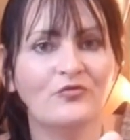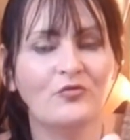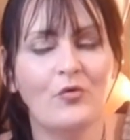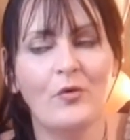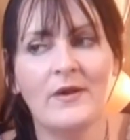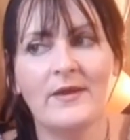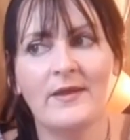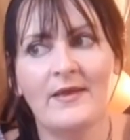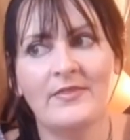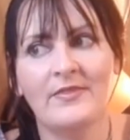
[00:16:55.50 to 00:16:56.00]
the
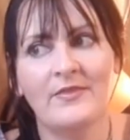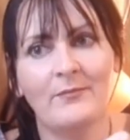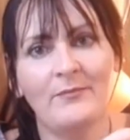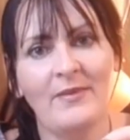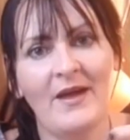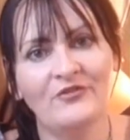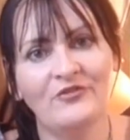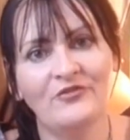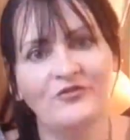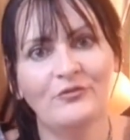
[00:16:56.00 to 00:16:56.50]
drawing and
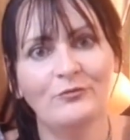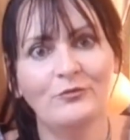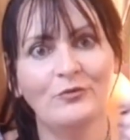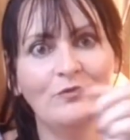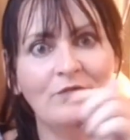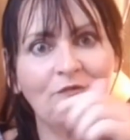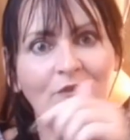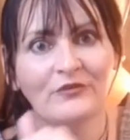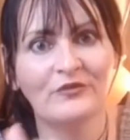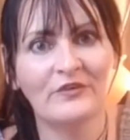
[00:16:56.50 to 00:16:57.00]
the passion
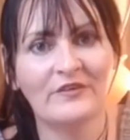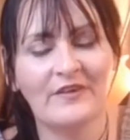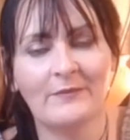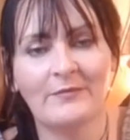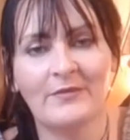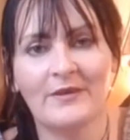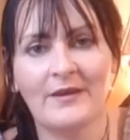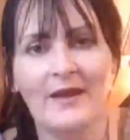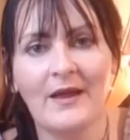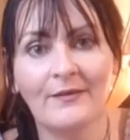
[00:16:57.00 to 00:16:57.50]
to move on to
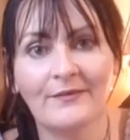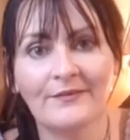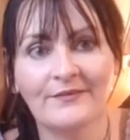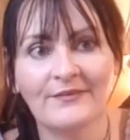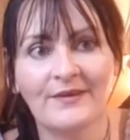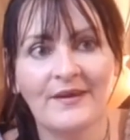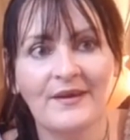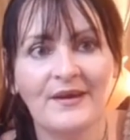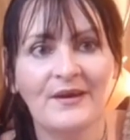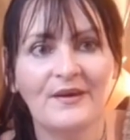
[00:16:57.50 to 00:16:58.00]
something
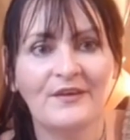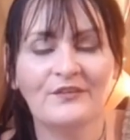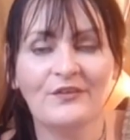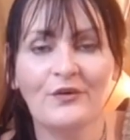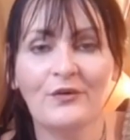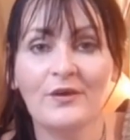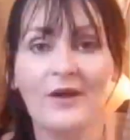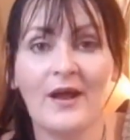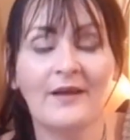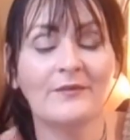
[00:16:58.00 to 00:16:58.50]
else.
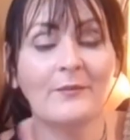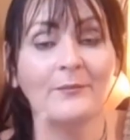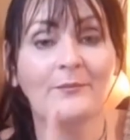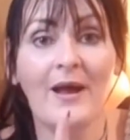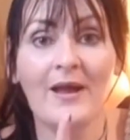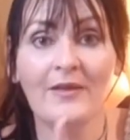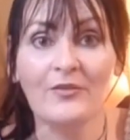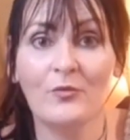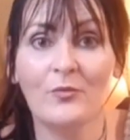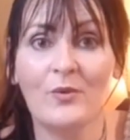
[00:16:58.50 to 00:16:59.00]
So
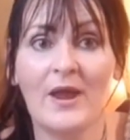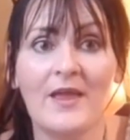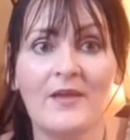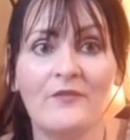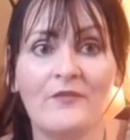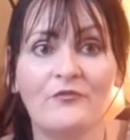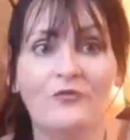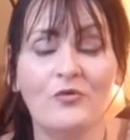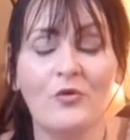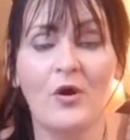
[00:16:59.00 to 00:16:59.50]
guys, by the
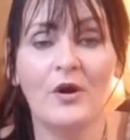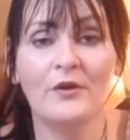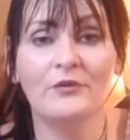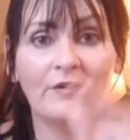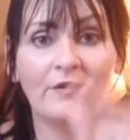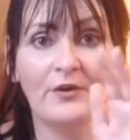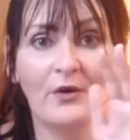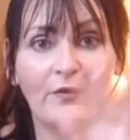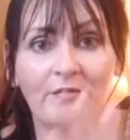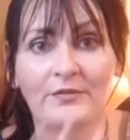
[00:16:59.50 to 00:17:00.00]
way, if you
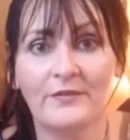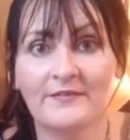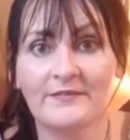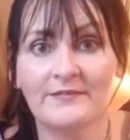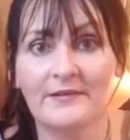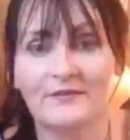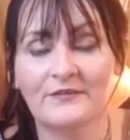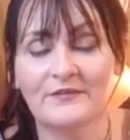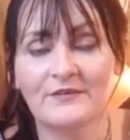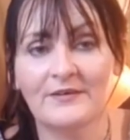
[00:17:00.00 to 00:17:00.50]
are not on
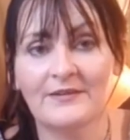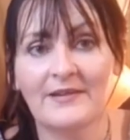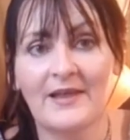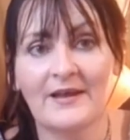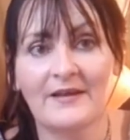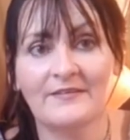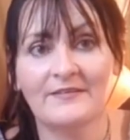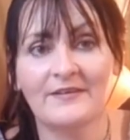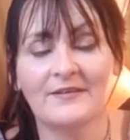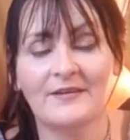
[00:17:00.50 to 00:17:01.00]
this list,
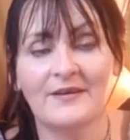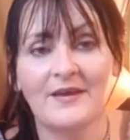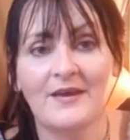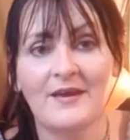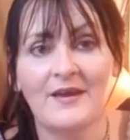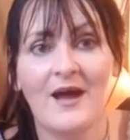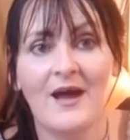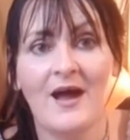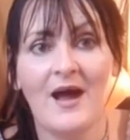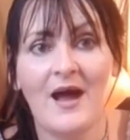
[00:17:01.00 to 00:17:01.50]
like I said,
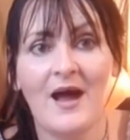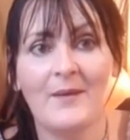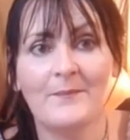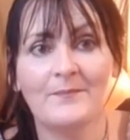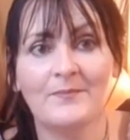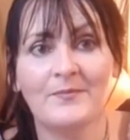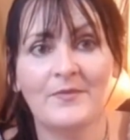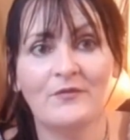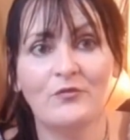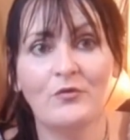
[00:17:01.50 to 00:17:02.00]

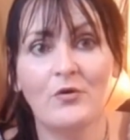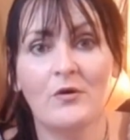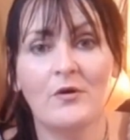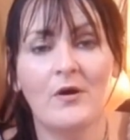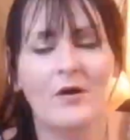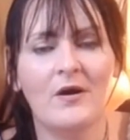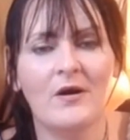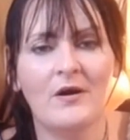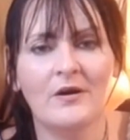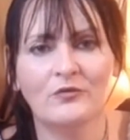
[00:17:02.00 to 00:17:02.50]
um, if you are